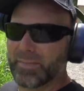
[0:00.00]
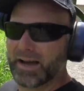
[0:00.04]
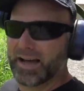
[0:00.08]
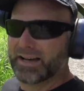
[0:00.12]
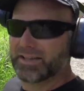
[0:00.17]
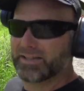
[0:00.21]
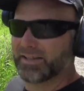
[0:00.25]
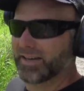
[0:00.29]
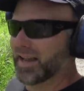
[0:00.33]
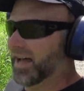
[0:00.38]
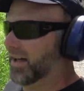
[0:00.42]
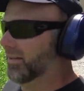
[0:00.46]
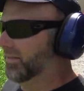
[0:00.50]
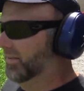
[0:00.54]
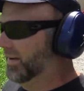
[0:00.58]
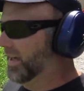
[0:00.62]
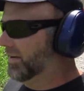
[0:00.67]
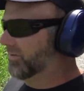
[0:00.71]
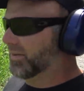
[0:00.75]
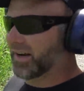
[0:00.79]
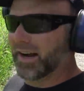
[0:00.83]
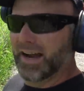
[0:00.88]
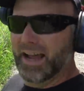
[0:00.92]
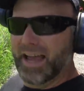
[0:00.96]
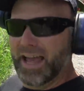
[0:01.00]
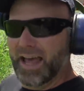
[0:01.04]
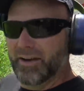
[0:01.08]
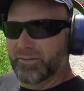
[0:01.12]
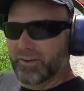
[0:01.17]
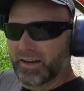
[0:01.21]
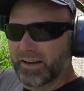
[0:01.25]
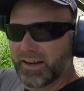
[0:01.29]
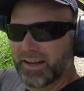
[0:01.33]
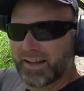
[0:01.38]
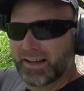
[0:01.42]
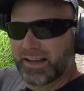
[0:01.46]
imagine I'll never
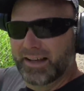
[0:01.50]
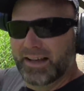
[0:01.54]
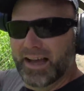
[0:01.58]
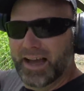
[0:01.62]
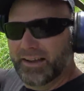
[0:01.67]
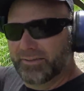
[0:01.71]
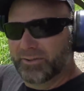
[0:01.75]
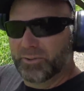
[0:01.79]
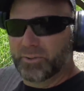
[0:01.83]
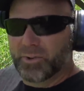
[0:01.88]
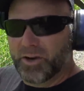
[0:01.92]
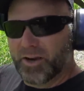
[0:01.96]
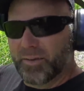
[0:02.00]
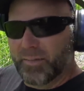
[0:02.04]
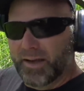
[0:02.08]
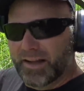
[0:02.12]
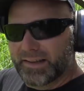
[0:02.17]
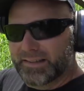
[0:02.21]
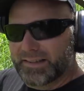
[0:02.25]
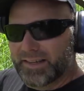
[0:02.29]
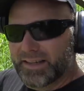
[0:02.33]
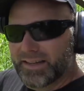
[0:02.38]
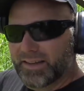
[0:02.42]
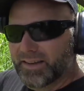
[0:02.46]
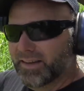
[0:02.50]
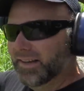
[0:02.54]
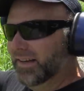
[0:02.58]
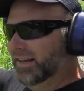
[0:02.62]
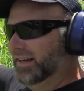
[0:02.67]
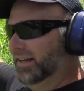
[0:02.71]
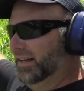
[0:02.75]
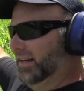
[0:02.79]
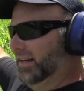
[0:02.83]
ever have to worry about deer